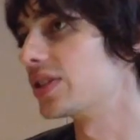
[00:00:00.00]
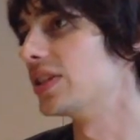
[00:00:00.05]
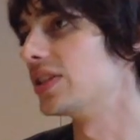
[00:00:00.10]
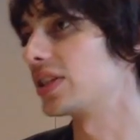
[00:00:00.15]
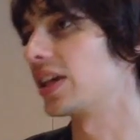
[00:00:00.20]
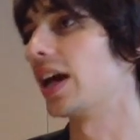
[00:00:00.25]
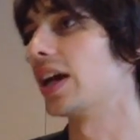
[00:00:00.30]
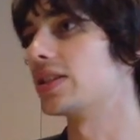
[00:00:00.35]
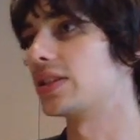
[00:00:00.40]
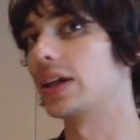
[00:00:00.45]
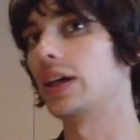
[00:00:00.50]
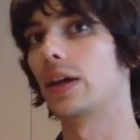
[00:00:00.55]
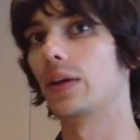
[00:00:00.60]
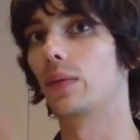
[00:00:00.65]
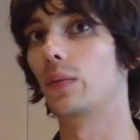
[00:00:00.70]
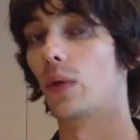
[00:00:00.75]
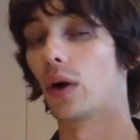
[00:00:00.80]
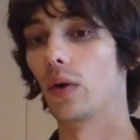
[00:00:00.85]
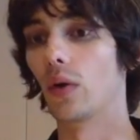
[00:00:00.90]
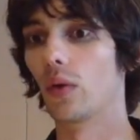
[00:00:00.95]
These guys, they
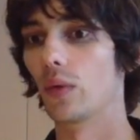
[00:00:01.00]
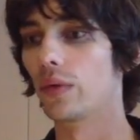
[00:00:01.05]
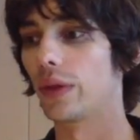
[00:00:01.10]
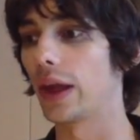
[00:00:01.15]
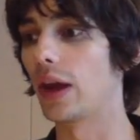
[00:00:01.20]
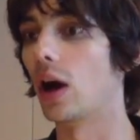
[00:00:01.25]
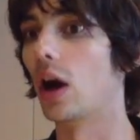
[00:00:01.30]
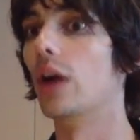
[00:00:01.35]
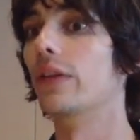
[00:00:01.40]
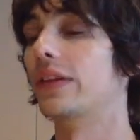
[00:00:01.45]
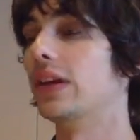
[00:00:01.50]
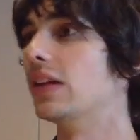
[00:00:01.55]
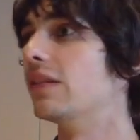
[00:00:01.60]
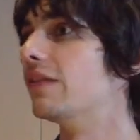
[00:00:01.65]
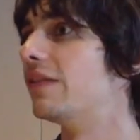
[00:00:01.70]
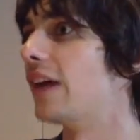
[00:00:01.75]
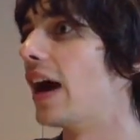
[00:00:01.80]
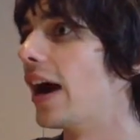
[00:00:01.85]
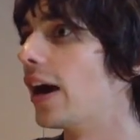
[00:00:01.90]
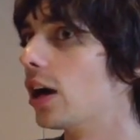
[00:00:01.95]
are the
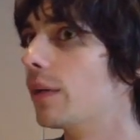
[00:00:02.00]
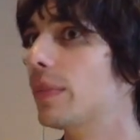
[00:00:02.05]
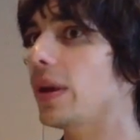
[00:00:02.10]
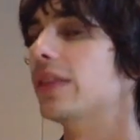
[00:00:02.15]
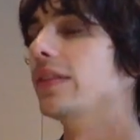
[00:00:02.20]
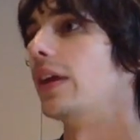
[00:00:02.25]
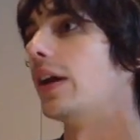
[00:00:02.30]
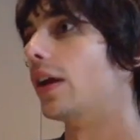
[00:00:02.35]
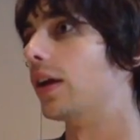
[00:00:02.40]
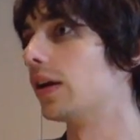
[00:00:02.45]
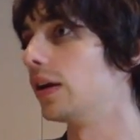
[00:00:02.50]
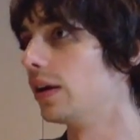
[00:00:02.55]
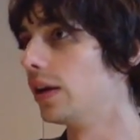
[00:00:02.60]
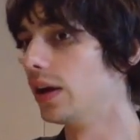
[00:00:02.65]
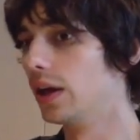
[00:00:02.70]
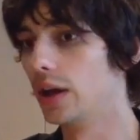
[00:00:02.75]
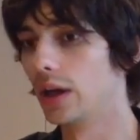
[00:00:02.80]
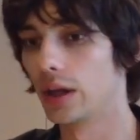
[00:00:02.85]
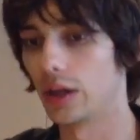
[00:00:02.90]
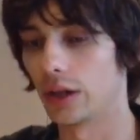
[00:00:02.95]
environment.
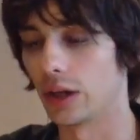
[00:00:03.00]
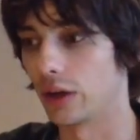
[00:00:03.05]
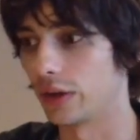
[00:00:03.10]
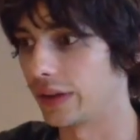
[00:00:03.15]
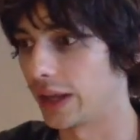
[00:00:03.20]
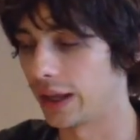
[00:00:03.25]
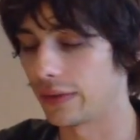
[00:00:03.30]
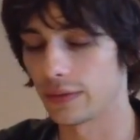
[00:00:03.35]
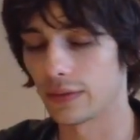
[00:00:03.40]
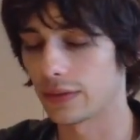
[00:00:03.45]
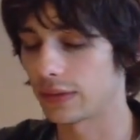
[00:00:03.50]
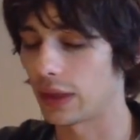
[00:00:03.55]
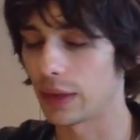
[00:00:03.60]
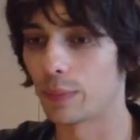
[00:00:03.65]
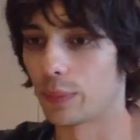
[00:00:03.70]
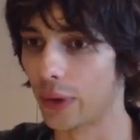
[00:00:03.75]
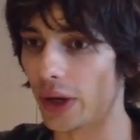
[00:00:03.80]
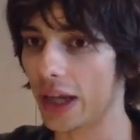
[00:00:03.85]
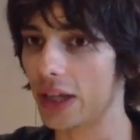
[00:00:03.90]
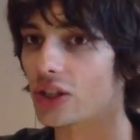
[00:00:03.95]
They
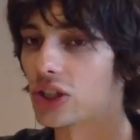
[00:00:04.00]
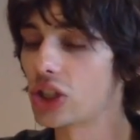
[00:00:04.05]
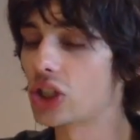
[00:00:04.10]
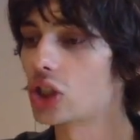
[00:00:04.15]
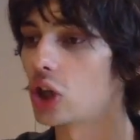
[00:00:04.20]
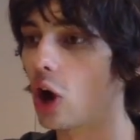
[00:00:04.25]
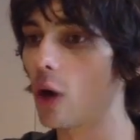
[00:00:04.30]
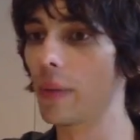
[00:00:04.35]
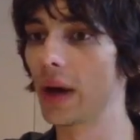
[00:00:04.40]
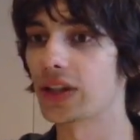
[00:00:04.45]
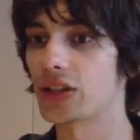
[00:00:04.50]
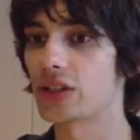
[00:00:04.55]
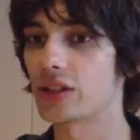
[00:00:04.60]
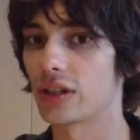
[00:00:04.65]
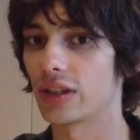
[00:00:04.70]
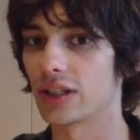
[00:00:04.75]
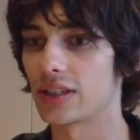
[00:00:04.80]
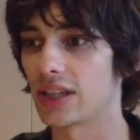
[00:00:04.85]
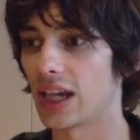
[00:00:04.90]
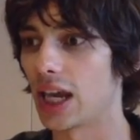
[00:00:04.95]
bring so much
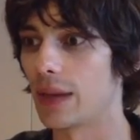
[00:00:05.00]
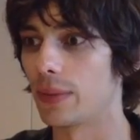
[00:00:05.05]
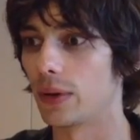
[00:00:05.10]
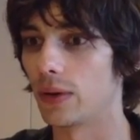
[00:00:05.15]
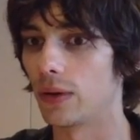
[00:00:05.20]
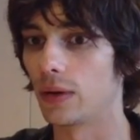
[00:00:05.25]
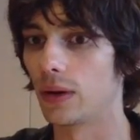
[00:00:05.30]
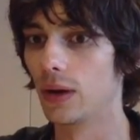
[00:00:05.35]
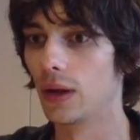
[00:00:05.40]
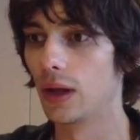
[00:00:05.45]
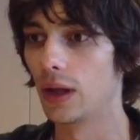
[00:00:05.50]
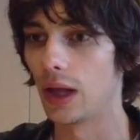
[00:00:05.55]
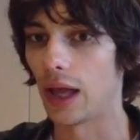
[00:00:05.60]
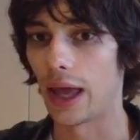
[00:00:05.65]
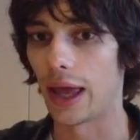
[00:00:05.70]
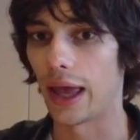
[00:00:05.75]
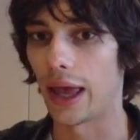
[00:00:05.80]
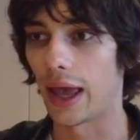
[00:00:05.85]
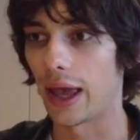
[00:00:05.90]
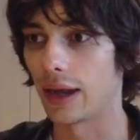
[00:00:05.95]
to the table,
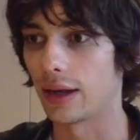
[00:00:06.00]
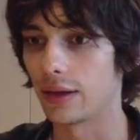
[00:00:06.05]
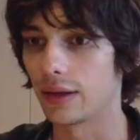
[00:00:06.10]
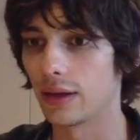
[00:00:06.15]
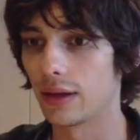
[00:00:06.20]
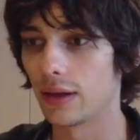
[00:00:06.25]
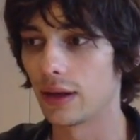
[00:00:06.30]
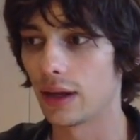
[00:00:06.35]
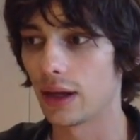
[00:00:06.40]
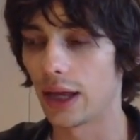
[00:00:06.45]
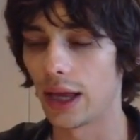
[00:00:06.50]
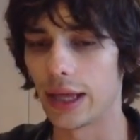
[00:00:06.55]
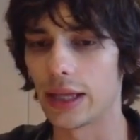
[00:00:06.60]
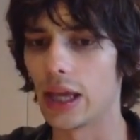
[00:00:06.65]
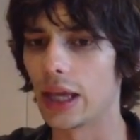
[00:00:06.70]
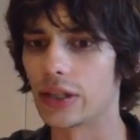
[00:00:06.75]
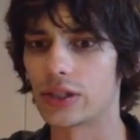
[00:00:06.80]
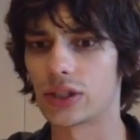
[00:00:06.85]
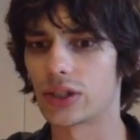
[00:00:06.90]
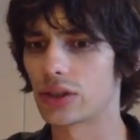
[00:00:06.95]
and
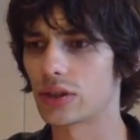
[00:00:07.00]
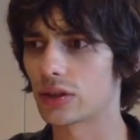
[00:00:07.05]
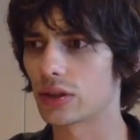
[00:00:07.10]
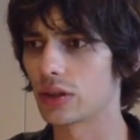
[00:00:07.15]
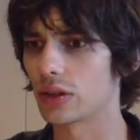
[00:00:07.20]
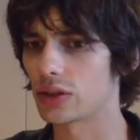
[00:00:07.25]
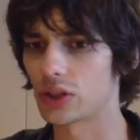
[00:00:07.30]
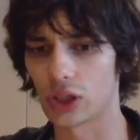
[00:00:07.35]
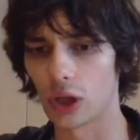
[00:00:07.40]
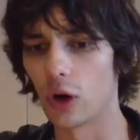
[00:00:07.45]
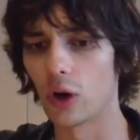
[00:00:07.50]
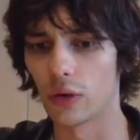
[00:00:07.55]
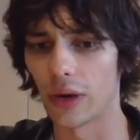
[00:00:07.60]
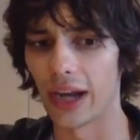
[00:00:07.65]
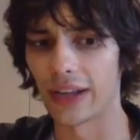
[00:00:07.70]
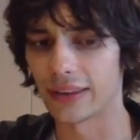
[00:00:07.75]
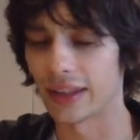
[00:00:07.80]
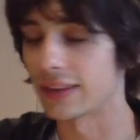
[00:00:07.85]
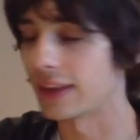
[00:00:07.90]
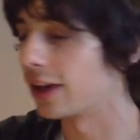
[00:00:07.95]
it's so
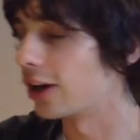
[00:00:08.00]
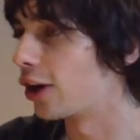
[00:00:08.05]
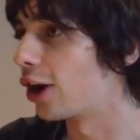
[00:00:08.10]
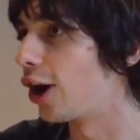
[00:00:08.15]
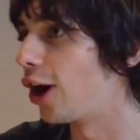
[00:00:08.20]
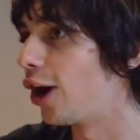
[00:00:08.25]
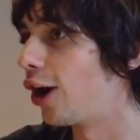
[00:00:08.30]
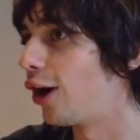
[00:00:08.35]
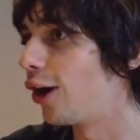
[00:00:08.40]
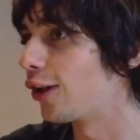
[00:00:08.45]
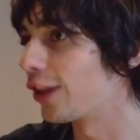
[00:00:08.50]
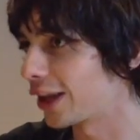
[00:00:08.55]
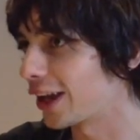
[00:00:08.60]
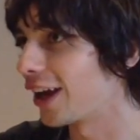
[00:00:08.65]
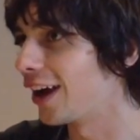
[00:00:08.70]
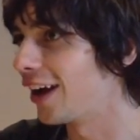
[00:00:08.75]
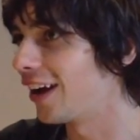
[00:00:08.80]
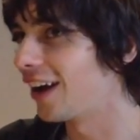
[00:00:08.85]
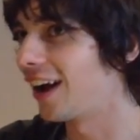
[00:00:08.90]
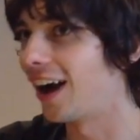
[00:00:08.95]
great that they are all like
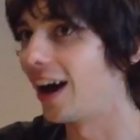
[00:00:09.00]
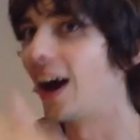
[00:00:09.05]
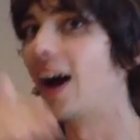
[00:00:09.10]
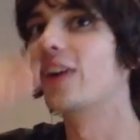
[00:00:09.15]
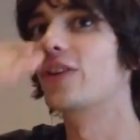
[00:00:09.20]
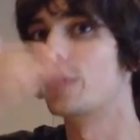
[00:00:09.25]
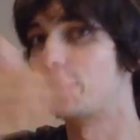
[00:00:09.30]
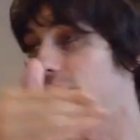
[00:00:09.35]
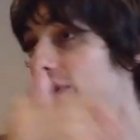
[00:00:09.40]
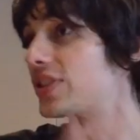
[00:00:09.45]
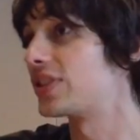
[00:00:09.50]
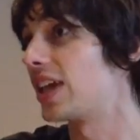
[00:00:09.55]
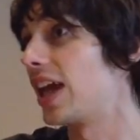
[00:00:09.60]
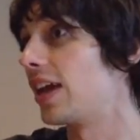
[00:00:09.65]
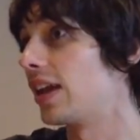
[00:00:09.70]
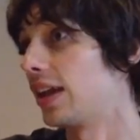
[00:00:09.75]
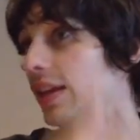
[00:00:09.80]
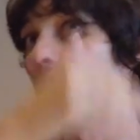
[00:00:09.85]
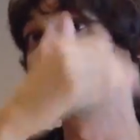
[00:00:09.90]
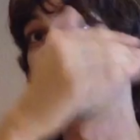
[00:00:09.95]

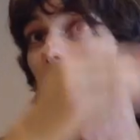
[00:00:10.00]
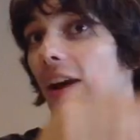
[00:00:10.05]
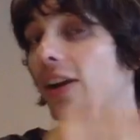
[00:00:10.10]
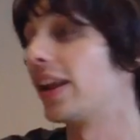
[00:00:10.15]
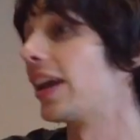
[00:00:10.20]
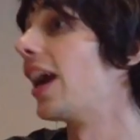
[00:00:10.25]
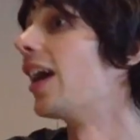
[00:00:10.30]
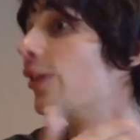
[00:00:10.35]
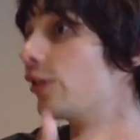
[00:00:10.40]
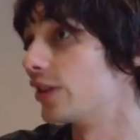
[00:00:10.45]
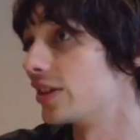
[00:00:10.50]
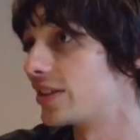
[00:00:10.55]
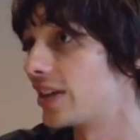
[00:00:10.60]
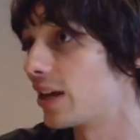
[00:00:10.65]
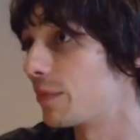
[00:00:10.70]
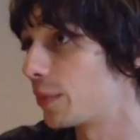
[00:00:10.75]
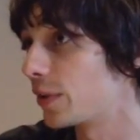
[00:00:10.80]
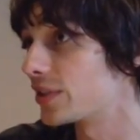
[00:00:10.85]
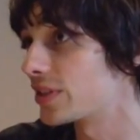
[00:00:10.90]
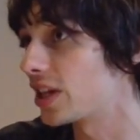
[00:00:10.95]
100% and they're like
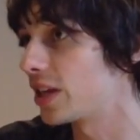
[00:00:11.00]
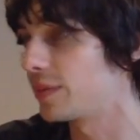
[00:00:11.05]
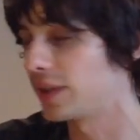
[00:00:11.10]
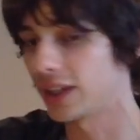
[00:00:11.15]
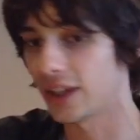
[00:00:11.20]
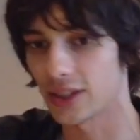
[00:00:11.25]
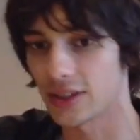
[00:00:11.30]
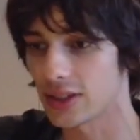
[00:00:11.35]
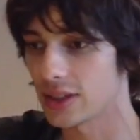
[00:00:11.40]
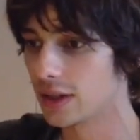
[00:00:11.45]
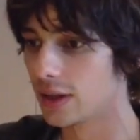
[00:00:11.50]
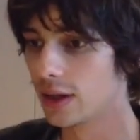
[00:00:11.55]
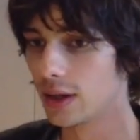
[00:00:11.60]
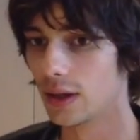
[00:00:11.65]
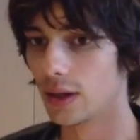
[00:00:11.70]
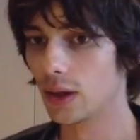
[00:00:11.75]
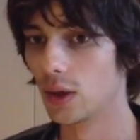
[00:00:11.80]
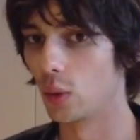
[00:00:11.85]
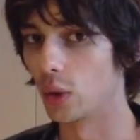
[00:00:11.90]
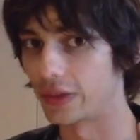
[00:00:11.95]
110%, because
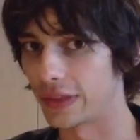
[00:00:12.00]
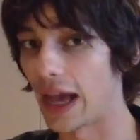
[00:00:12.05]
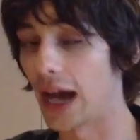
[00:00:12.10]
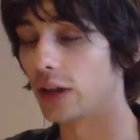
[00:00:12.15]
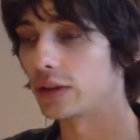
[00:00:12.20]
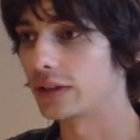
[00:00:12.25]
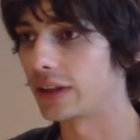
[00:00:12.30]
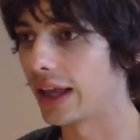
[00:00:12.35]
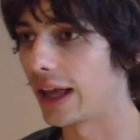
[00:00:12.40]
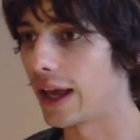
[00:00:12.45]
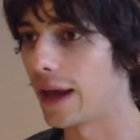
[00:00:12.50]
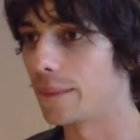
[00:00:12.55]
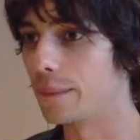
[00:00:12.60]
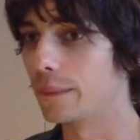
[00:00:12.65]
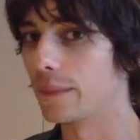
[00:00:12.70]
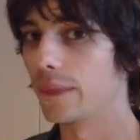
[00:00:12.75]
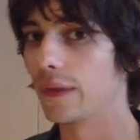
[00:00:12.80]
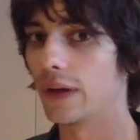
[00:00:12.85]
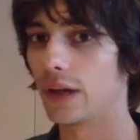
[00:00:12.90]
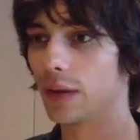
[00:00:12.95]
without
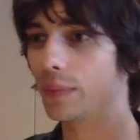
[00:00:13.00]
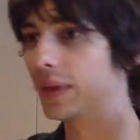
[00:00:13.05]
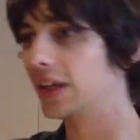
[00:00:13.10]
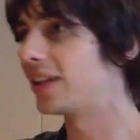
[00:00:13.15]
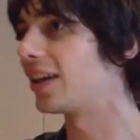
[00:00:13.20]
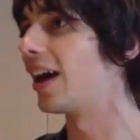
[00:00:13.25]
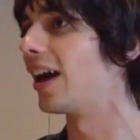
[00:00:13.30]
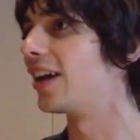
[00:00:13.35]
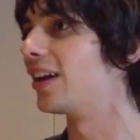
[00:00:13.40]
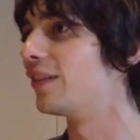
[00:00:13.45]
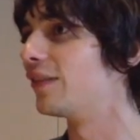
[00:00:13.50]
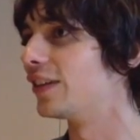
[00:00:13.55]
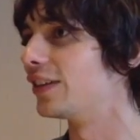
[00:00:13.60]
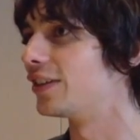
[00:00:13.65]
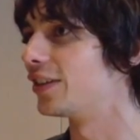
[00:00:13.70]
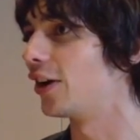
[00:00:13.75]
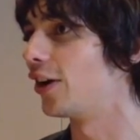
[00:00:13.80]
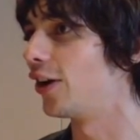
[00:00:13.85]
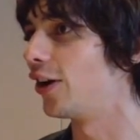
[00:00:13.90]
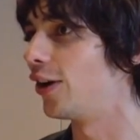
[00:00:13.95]
them, it'd be kind of a
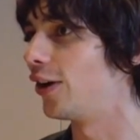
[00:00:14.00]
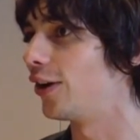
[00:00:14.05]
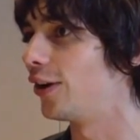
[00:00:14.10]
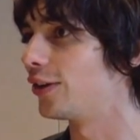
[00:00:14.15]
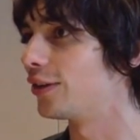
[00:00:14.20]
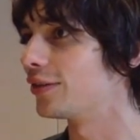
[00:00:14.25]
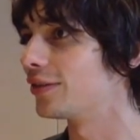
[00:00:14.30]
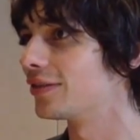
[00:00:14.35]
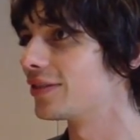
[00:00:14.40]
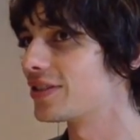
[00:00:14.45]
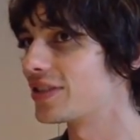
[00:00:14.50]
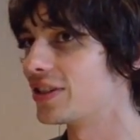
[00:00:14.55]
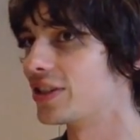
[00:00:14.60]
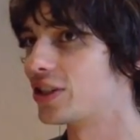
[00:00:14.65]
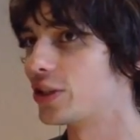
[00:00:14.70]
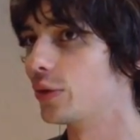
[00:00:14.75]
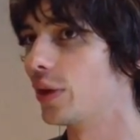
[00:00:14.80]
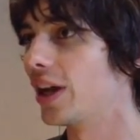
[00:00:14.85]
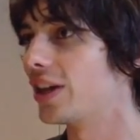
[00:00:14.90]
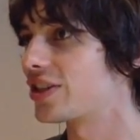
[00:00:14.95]
dull
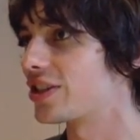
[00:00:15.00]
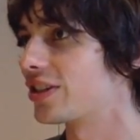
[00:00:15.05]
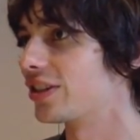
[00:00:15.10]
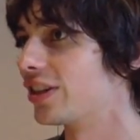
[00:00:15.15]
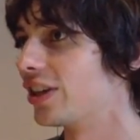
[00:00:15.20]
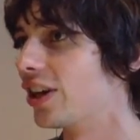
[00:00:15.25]
situation.